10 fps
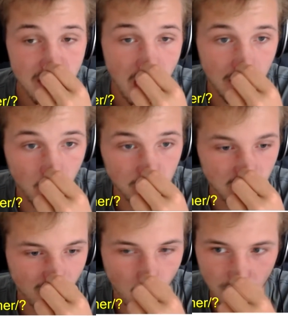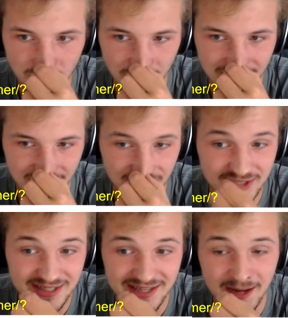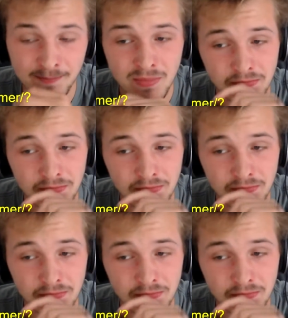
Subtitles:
Also, I've always wanted to use this thing,